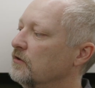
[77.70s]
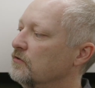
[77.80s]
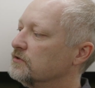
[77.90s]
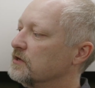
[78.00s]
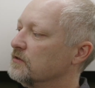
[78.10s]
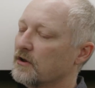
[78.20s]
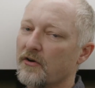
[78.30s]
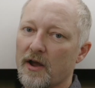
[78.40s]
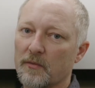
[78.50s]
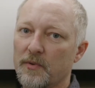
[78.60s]
using the
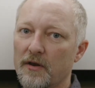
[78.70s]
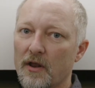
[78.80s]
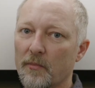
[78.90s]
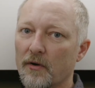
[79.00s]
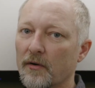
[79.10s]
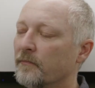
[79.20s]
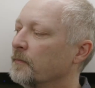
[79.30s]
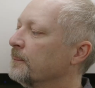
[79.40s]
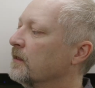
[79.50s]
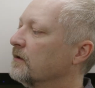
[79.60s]
correct pin number,
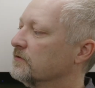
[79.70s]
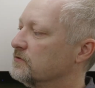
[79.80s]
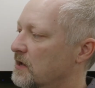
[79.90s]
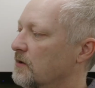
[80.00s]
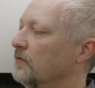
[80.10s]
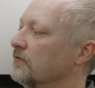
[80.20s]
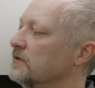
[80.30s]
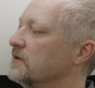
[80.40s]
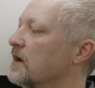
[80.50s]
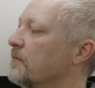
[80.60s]
because that'll
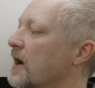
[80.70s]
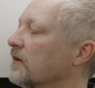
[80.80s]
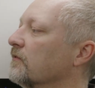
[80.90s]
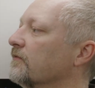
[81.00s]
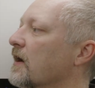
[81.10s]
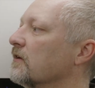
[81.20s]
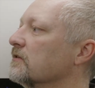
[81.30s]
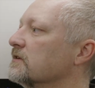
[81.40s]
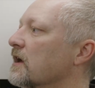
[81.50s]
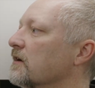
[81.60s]
reset it back to the
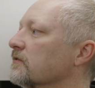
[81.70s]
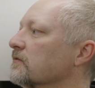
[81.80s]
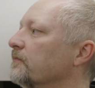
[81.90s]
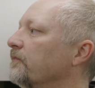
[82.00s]
factory settings.